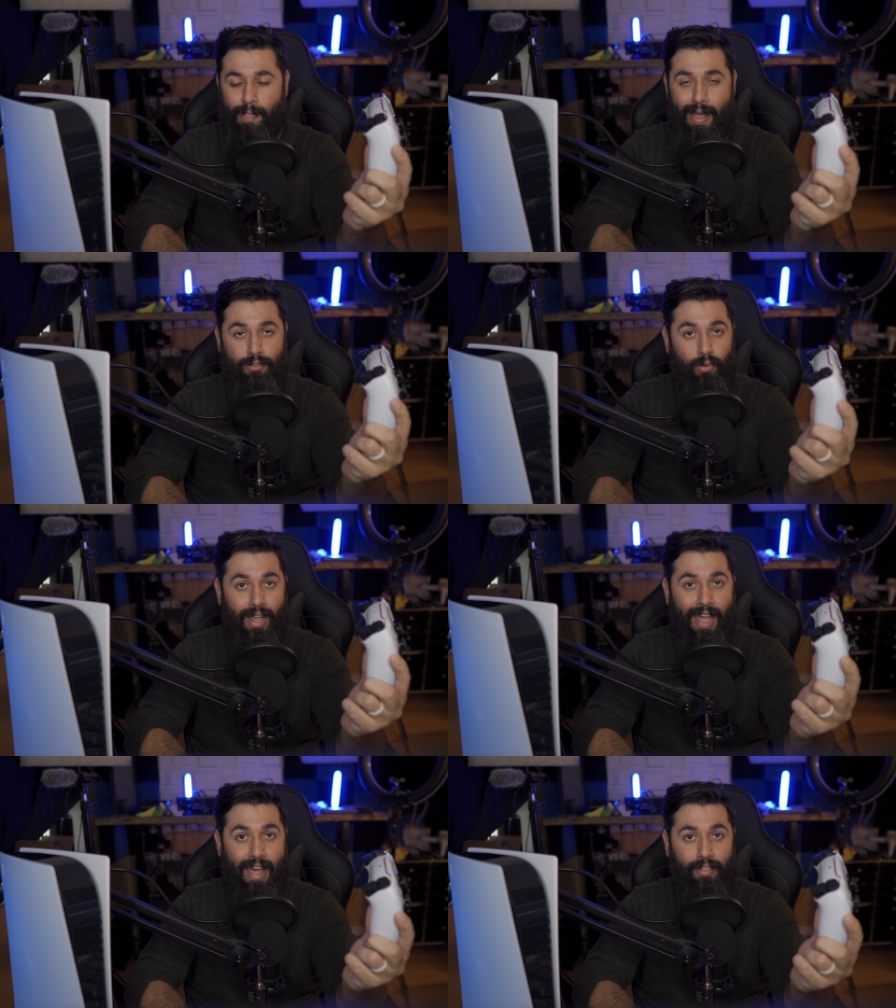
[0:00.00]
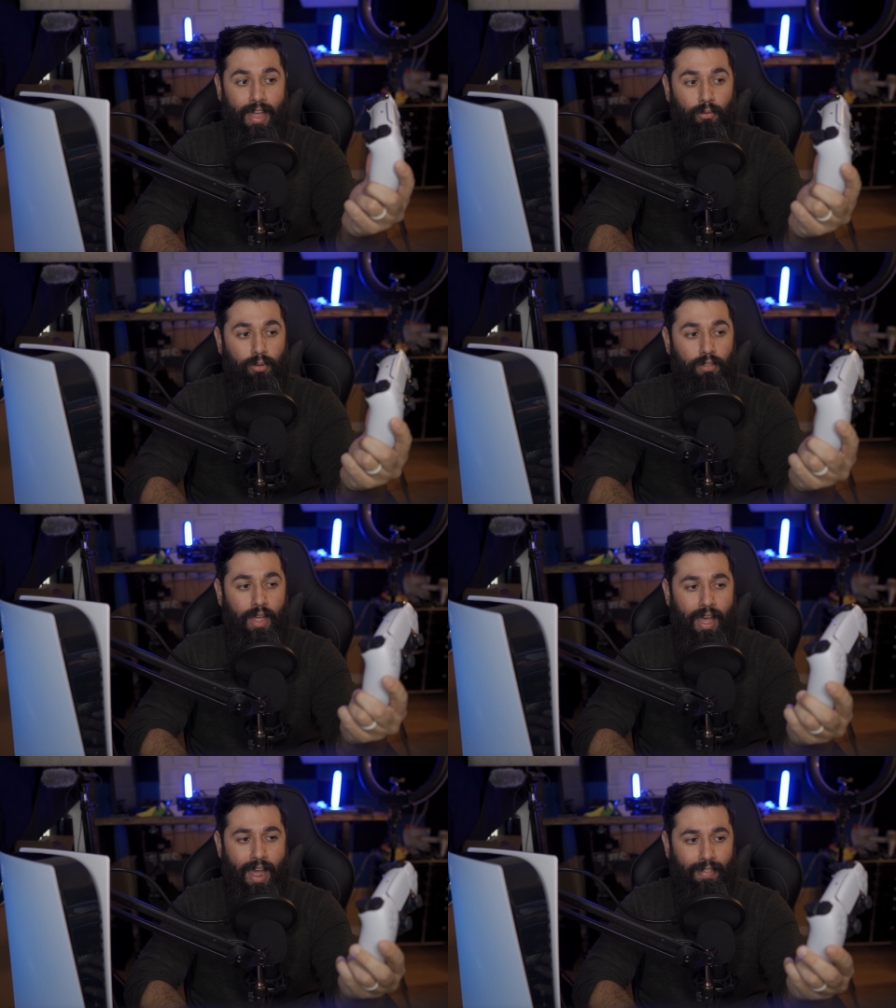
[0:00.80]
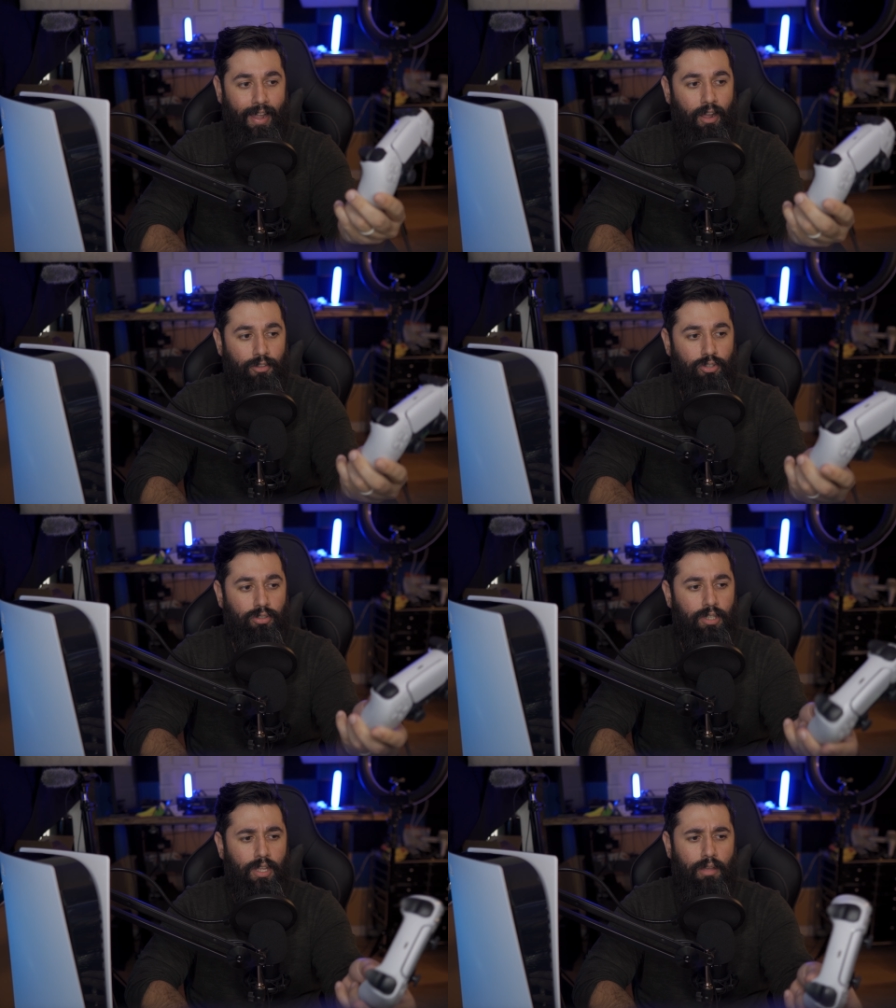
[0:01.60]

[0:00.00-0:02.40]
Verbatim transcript: that's why I had that console,